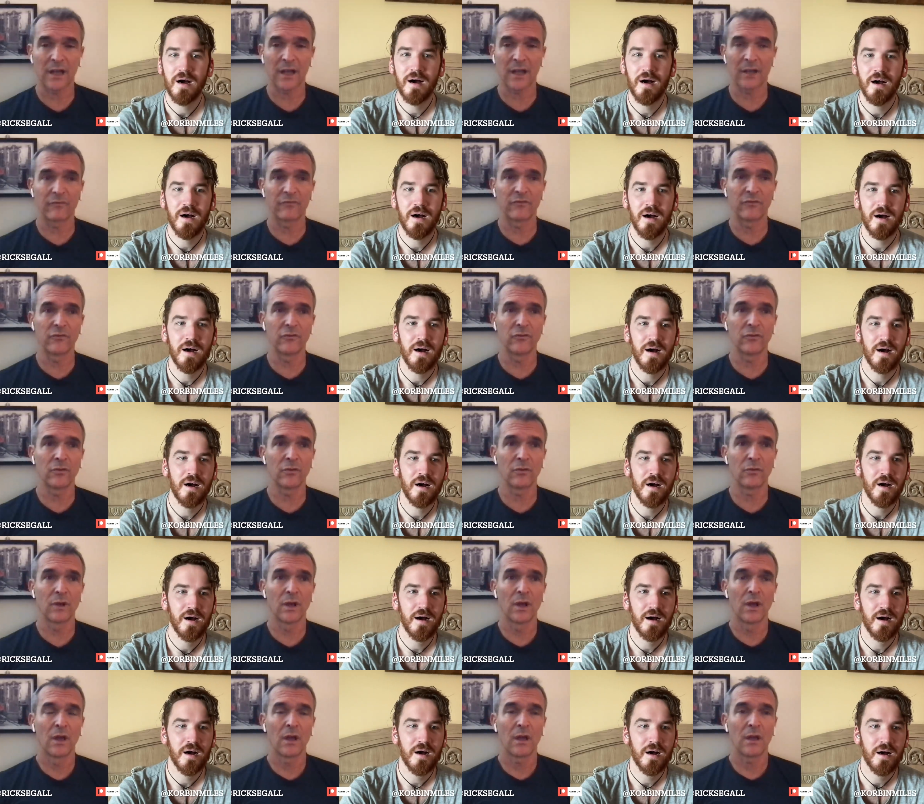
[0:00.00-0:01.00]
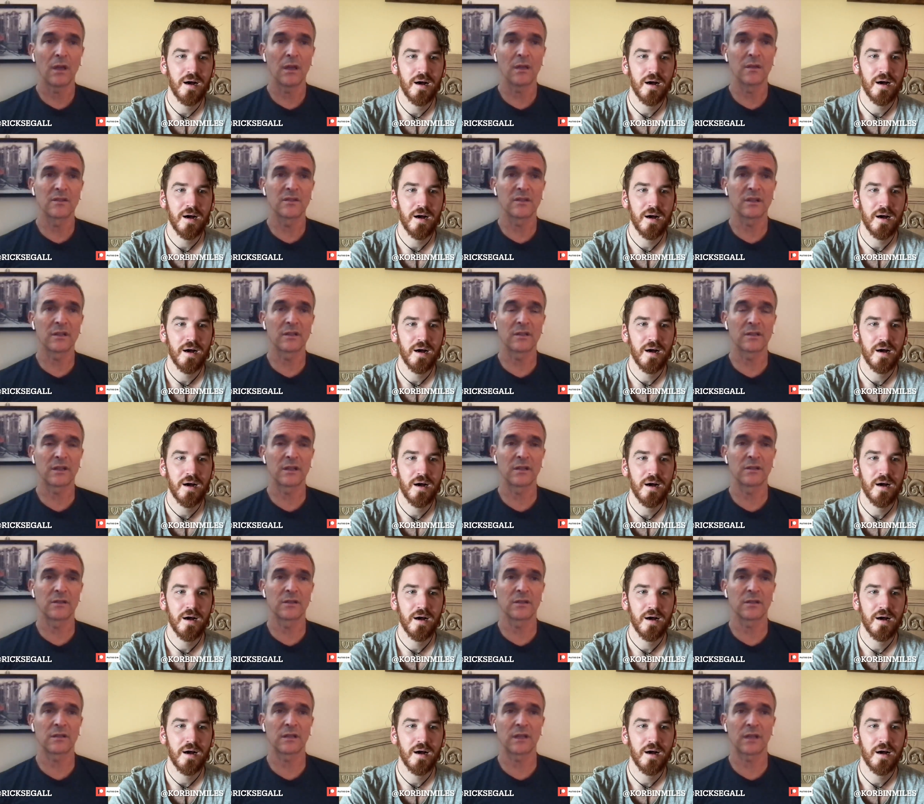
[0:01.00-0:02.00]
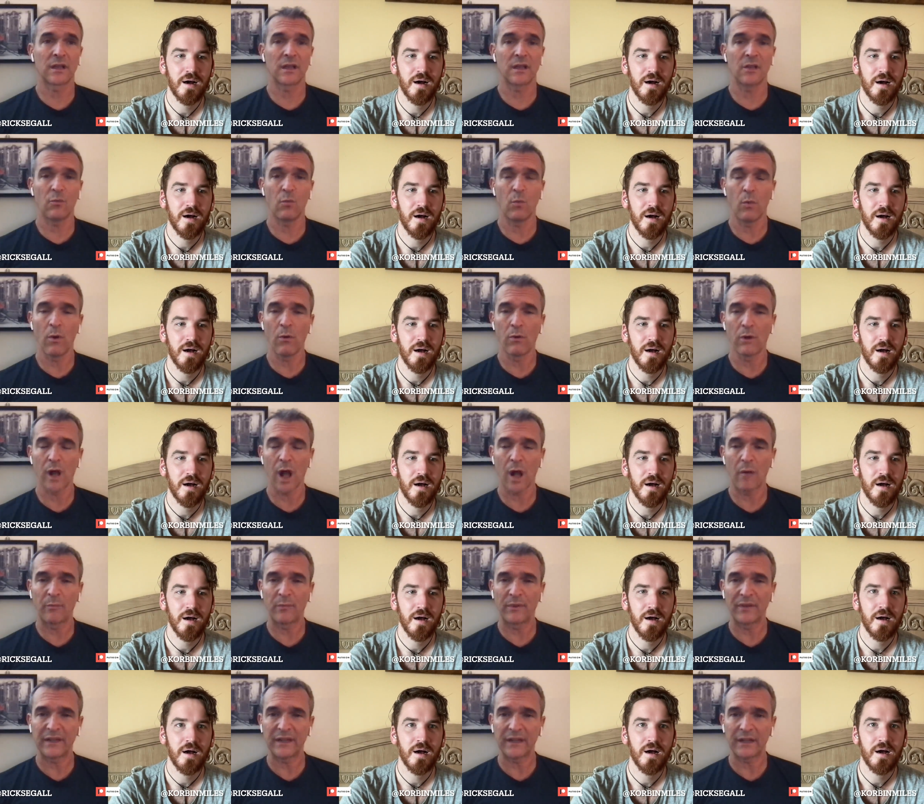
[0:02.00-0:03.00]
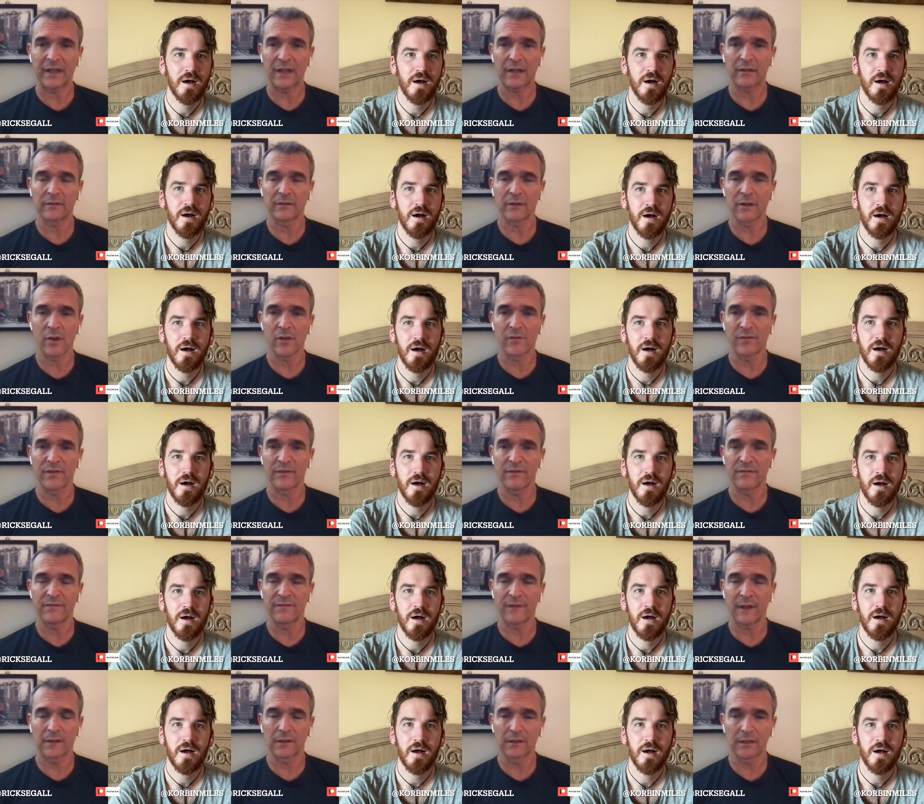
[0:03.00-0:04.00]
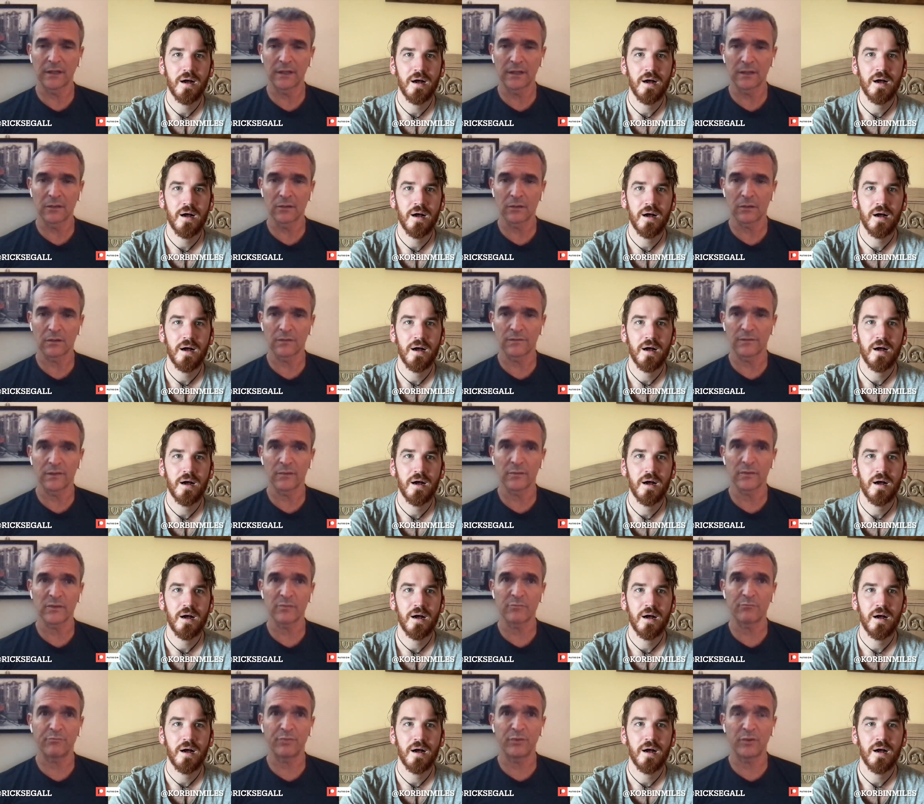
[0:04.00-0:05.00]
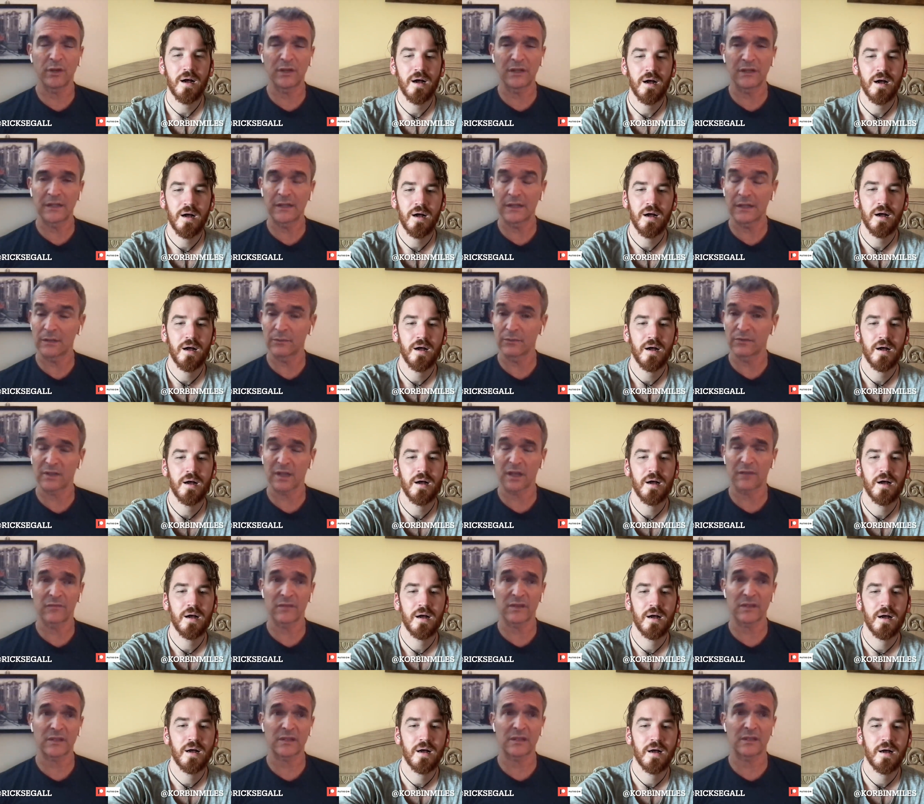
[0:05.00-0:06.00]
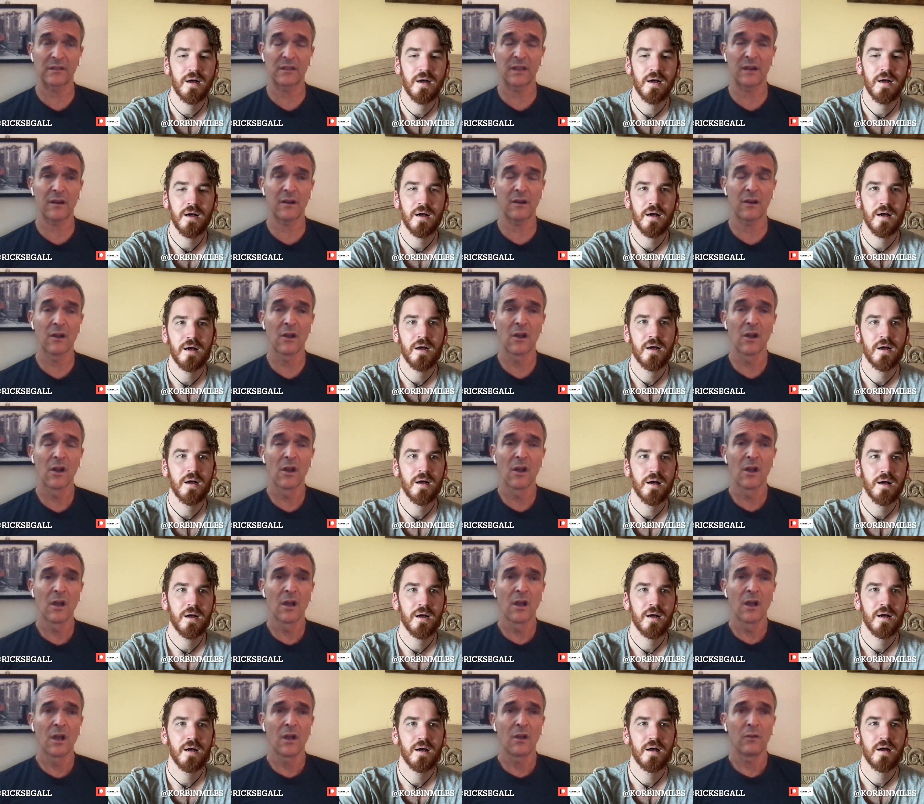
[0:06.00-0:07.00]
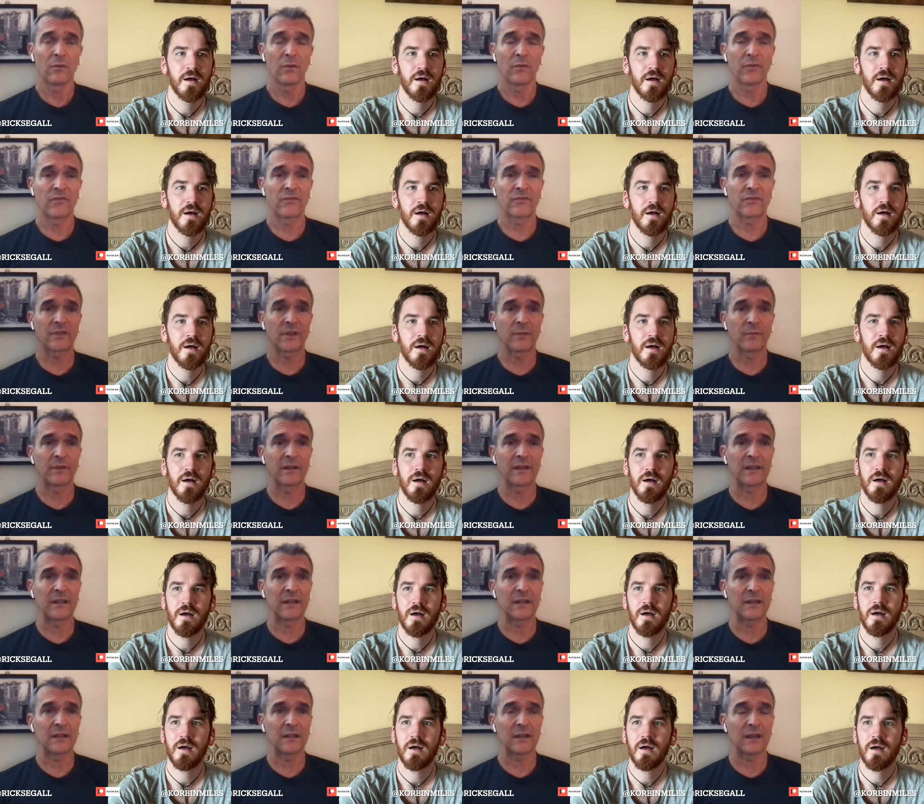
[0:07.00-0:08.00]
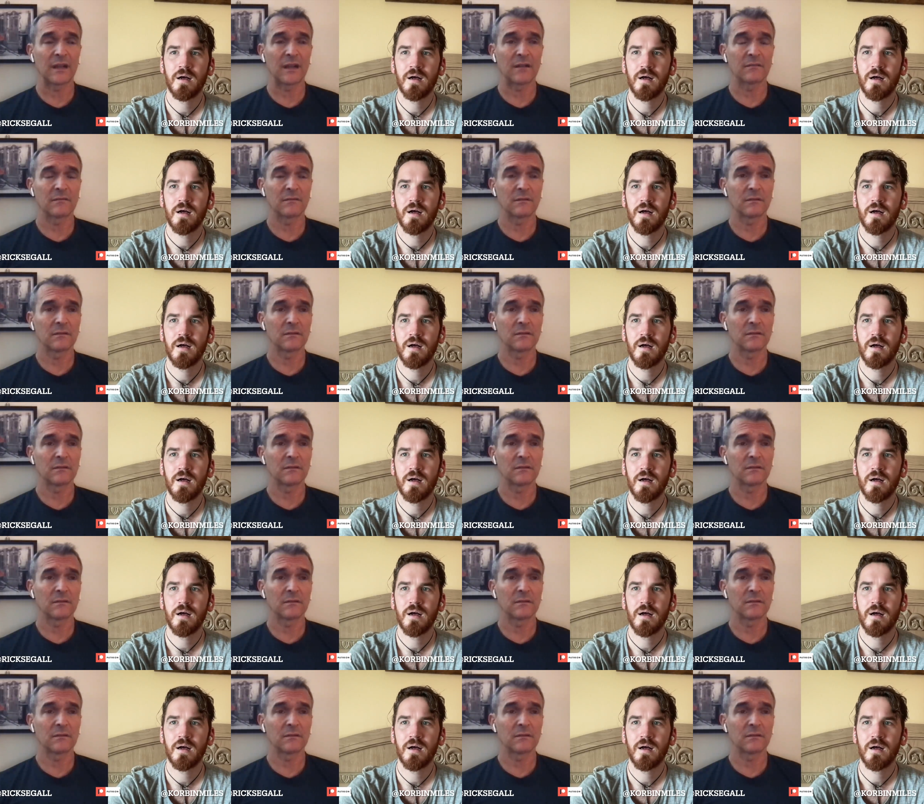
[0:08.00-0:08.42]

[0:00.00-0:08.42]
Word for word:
Speaker 1: I just I have no. He it's he just like he woke up in it. I don't know if he fell in it or if he was put in it. He was obviously there with somebody.